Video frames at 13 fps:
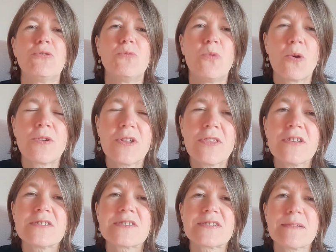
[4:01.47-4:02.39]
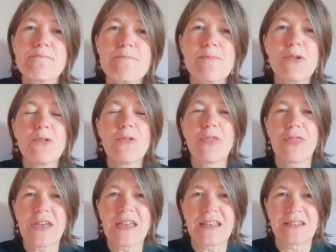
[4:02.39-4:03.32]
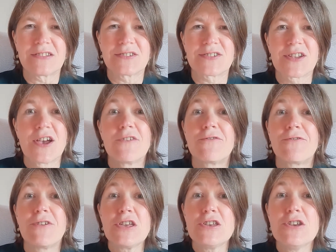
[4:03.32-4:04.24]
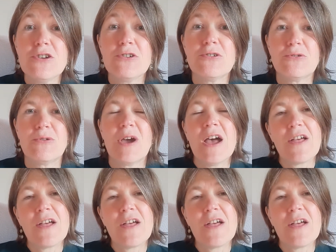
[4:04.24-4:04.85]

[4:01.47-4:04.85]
What are the simple things for you